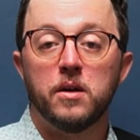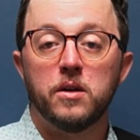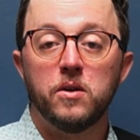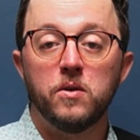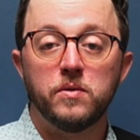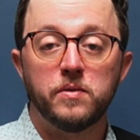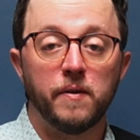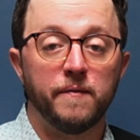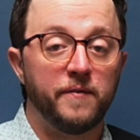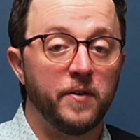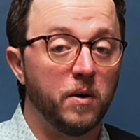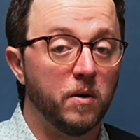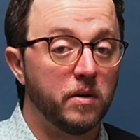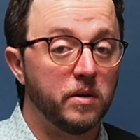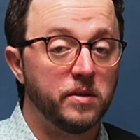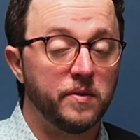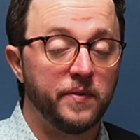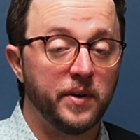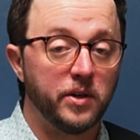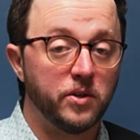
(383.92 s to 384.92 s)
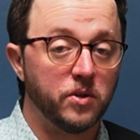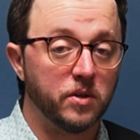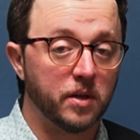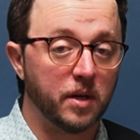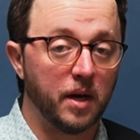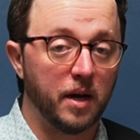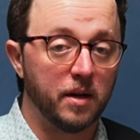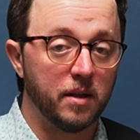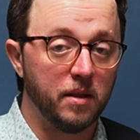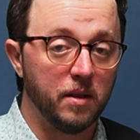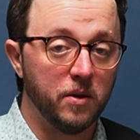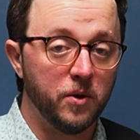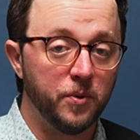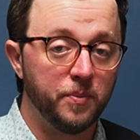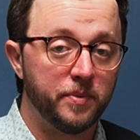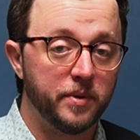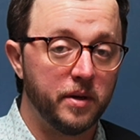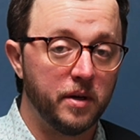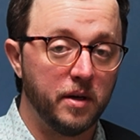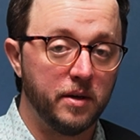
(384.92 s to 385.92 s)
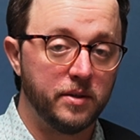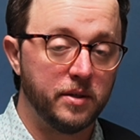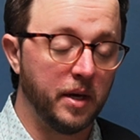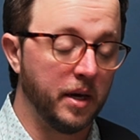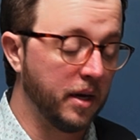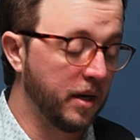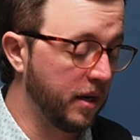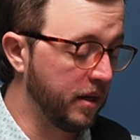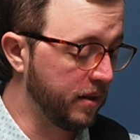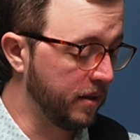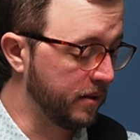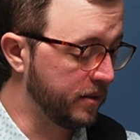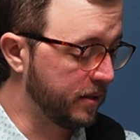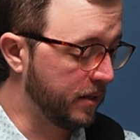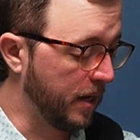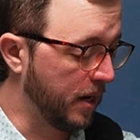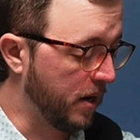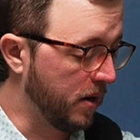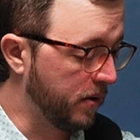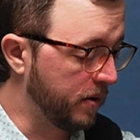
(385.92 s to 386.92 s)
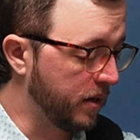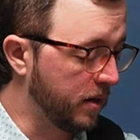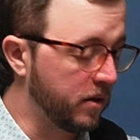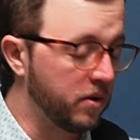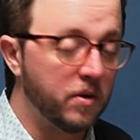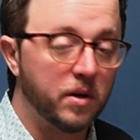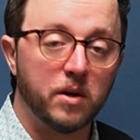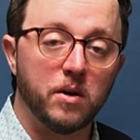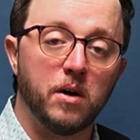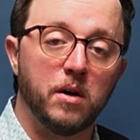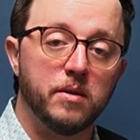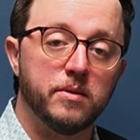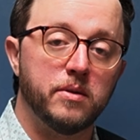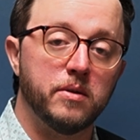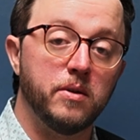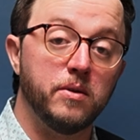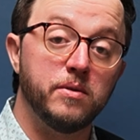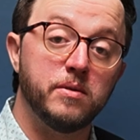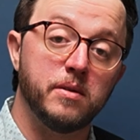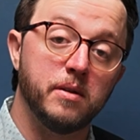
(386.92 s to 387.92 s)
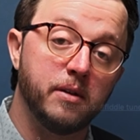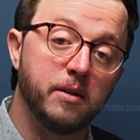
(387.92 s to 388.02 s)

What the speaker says: Use the focus feature to kind of loop this and get this down, and you can also use the